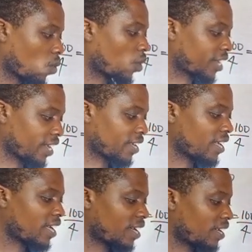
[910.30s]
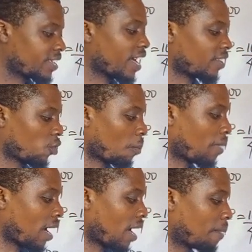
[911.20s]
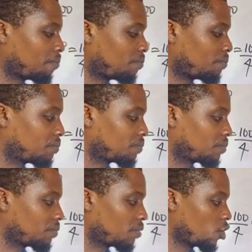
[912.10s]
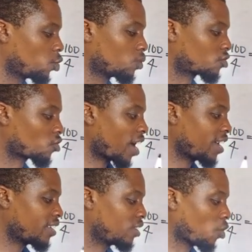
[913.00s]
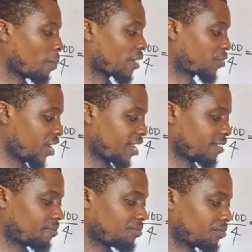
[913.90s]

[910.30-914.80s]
Okay. Yeah. You try number 3.